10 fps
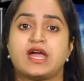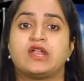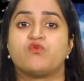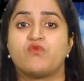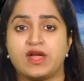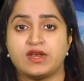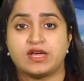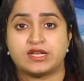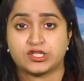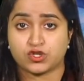And when
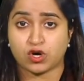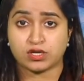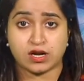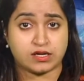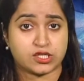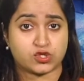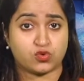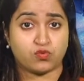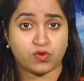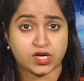Aristotle
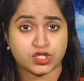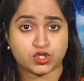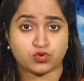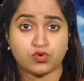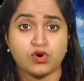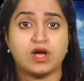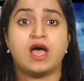understood virtue